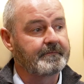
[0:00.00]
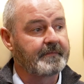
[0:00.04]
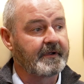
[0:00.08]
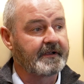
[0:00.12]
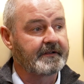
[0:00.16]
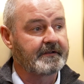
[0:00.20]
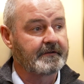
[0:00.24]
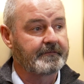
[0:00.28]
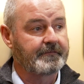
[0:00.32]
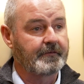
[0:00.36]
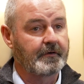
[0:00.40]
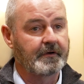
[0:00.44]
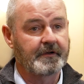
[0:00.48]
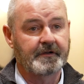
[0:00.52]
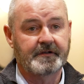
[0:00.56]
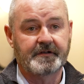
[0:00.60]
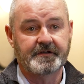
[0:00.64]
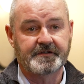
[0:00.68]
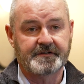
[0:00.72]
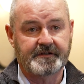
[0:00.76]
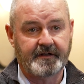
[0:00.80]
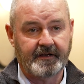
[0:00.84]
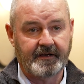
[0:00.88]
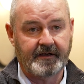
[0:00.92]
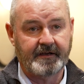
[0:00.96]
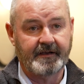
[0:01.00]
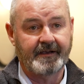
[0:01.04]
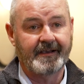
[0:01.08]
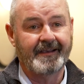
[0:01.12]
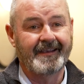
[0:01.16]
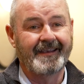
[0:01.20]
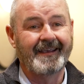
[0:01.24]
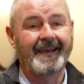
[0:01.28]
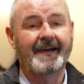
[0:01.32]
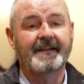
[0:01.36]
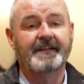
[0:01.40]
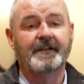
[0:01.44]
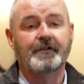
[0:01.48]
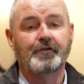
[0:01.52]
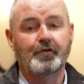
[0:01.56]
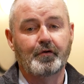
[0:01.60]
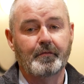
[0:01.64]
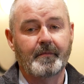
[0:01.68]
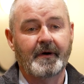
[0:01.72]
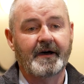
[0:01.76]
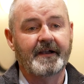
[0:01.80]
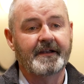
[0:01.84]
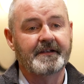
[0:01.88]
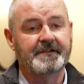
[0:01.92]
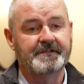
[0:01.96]
better for you to stay. He had a new
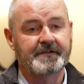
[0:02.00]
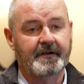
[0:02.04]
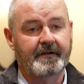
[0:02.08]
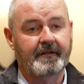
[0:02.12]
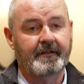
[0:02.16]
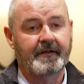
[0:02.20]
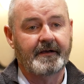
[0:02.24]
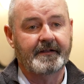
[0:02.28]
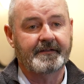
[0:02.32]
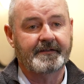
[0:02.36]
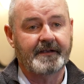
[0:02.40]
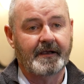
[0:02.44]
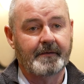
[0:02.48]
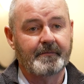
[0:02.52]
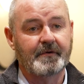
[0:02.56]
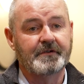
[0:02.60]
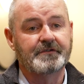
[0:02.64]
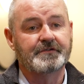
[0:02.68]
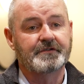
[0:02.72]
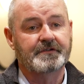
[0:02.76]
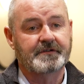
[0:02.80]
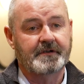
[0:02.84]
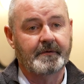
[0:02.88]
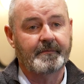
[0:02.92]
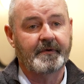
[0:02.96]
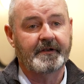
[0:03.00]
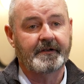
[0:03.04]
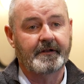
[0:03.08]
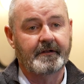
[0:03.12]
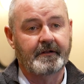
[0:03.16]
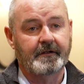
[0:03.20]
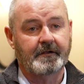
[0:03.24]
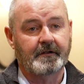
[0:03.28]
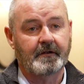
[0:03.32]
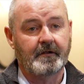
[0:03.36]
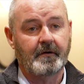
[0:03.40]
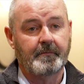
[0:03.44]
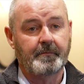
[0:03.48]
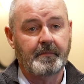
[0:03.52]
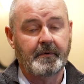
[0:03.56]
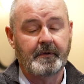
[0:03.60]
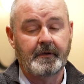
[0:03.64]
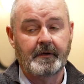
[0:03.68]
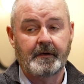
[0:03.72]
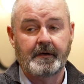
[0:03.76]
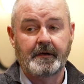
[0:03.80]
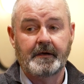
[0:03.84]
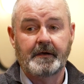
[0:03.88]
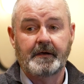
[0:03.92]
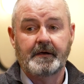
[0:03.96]
manager at that time, had just come into the club.
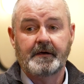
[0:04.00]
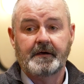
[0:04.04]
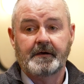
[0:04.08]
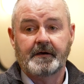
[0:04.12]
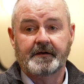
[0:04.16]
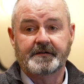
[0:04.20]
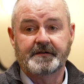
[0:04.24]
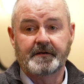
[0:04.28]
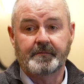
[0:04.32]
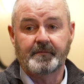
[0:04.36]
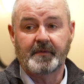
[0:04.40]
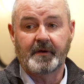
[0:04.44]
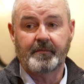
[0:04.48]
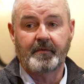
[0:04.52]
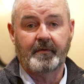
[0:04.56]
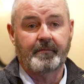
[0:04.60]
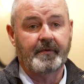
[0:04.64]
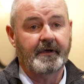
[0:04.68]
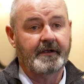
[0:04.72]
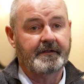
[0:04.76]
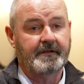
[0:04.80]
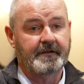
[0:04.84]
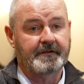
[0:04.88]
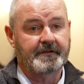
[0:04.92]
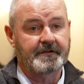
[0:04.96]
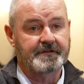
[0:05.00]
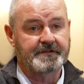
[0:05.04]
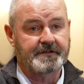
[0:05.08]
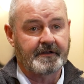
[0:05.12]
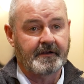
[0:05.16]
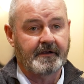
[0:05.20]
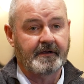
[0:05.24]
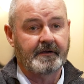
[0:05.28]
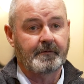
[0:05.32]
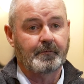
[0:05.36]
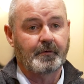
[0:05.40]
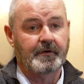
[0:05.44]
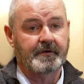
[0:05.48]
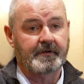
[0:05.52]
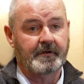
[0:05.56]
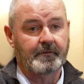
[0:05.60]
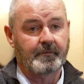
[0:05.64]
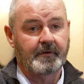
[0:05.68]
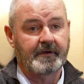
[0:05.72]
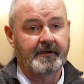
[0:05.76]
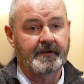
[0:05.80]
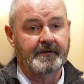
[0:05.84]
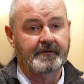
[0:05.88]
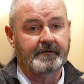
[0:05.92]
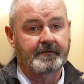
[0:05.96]
I said, maybe better to stay, work your
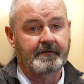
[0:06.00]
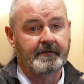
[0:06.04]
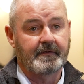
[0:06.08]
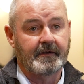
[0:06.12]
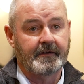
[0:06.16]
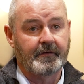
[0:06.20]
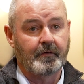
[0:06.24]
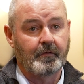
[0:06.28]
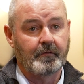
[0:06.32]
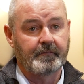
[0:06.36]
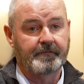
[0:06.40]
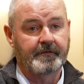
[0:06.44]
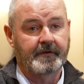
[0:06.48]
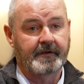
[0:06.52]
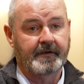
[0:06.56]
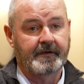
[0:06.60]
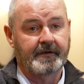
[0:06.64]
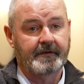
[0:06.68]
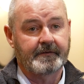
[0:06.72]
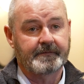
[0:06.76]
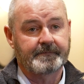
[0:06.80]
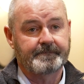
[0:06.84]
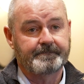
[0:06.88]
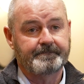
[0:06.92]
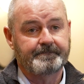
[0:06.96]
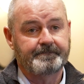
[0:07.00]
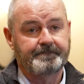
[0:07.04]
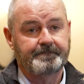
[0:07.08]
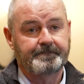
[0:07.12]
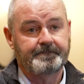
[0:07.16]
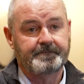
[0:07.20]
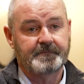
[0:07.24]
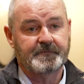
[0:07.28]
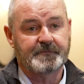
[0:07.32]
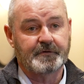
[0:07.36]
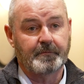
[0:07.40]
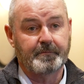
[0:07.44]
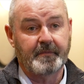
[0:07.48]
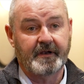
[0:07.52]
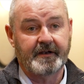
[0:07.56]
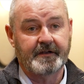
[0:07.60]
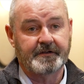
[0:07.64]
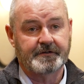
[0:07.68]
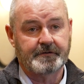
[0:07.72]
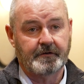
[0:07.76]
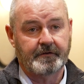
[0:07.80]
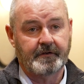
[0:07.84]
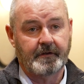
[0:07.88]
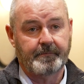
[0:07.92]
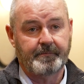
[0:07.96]
way in, and hopefully get some
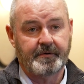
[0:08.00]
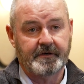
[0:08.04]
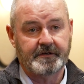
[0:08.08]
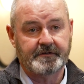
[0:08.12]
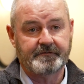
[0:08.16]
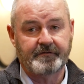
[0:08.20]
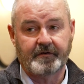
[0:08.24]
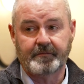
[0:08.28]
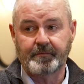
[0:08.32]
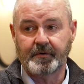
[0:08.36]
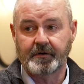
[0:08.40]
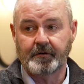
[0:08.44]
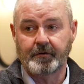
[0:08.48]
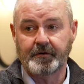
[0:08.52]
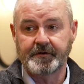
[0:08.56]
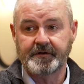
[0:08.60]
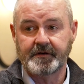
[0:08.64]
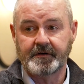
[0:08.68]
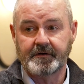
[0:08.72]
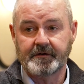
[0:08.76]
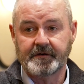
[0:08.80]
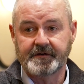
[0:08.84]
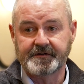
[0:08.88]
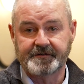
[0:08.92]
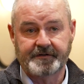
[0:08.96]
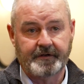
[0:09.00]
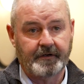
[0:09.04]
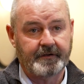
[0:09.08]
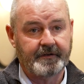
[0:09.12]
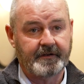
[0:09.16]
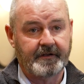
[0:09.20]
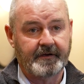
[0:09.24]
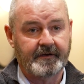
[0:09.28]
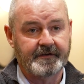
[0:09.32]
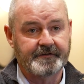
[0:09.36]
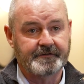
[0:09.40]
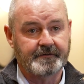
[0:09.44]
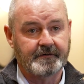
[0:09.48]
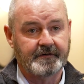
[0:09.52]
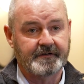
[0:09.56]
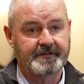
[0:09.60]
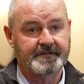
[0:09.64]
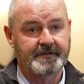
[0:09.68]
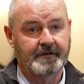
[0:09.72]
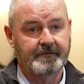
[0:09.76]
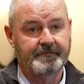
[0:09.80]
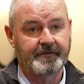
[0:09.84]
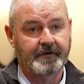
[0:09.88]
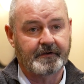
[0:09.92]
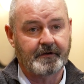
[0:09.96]
minutes on the pitch for Bologna. He's done that, he's got
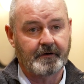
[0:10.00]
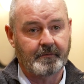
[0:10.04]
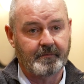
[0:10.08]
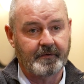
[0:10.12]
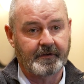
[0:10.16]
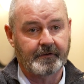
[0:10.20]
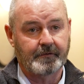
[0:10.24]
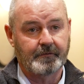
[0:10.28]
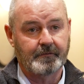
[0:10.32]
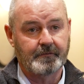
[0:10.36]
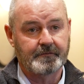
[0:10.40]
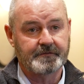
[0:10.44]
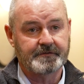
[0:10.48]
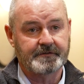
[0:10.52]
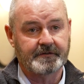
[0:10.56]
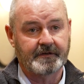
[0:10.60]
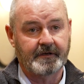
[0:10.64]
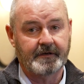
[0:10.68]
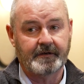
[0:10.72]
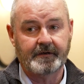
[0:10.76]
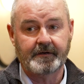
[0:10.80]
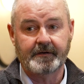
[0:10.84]
himself a couple of goals.